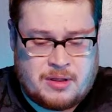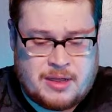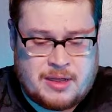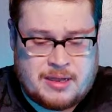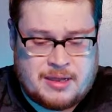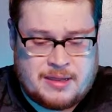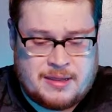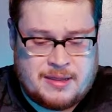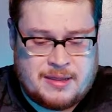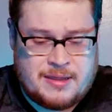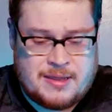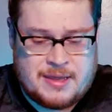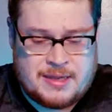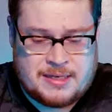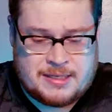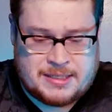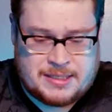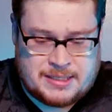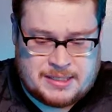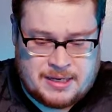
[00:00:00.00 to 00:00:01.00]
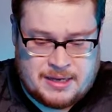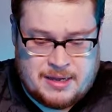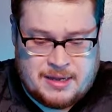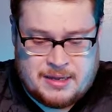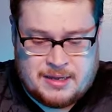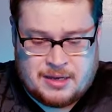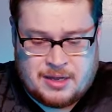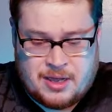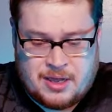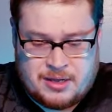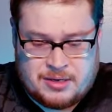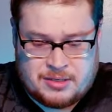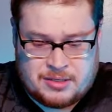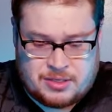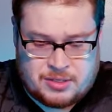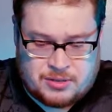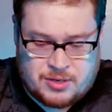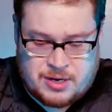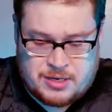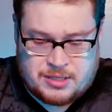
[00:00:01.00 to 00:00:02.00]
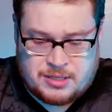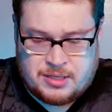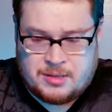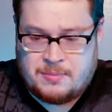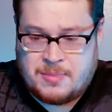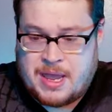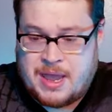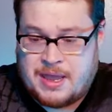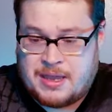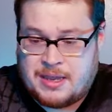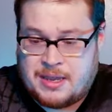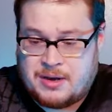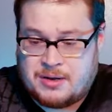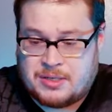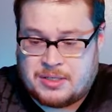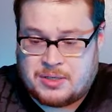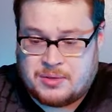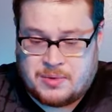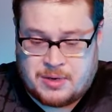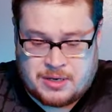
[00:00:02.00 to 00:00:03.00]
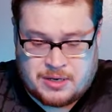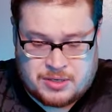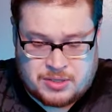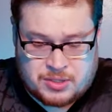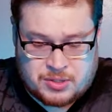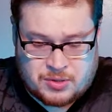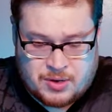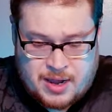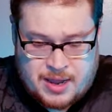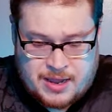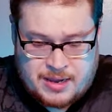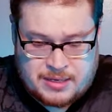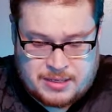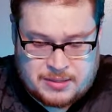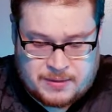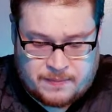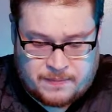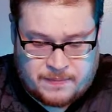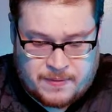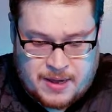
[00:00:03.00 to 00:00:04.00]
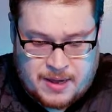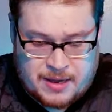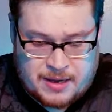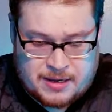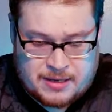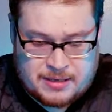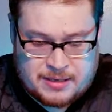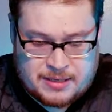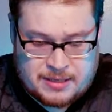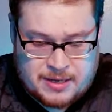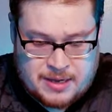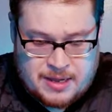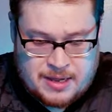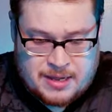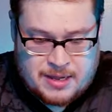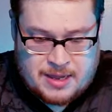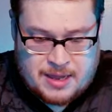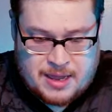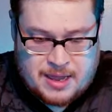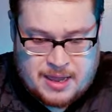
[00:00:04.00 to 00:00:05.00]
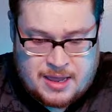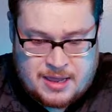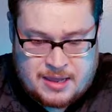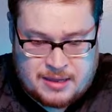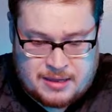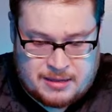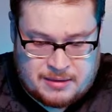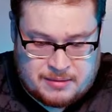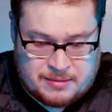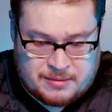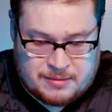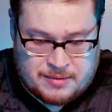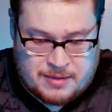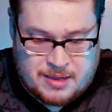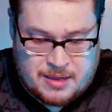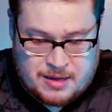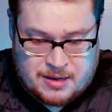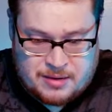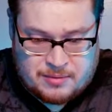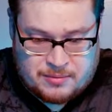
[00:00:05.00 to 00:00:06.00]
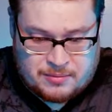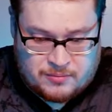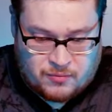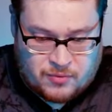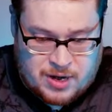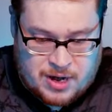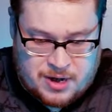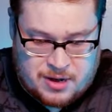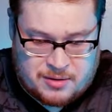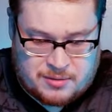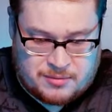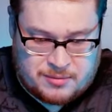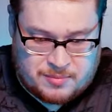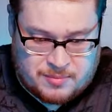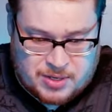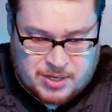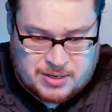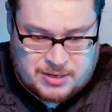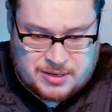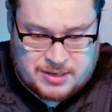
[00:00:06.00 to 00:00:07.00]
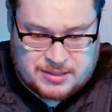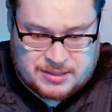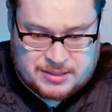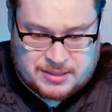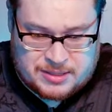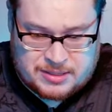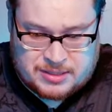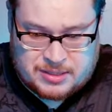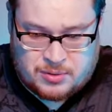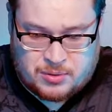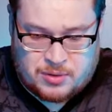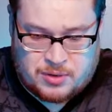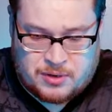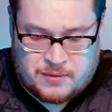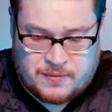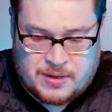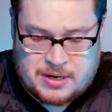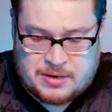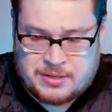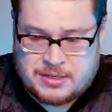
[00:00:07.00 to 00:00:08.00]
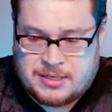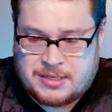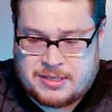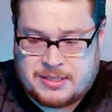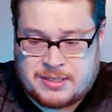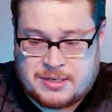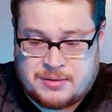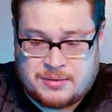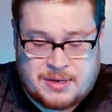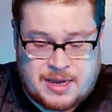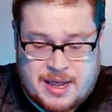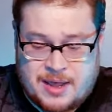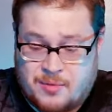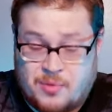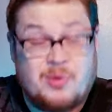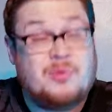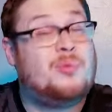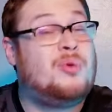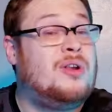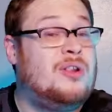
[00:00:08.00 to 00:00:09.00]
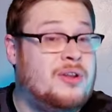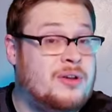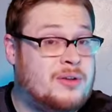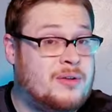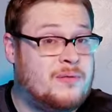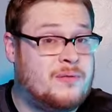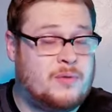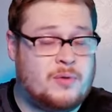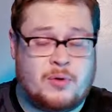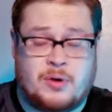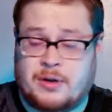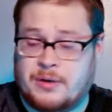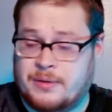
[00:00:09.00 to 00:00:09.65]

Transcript: like this, cutting straight to the back here so we can try to find a, you know, rare, but it's just Torrent of Energy, so not what we're looking for.